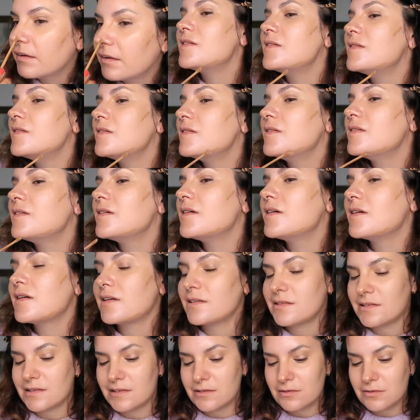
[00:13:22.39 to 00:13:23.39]
Do that,
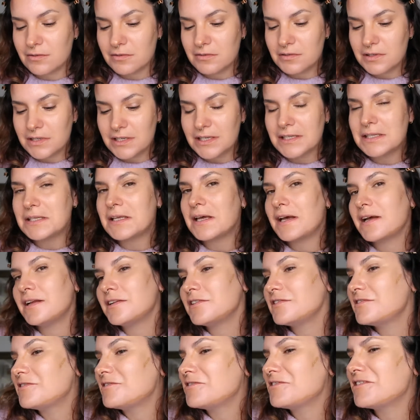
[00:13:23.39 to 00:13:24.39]
because I sort of did that.
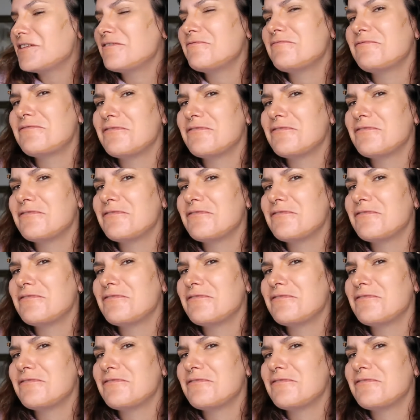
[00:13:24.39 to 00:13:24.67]
Just don't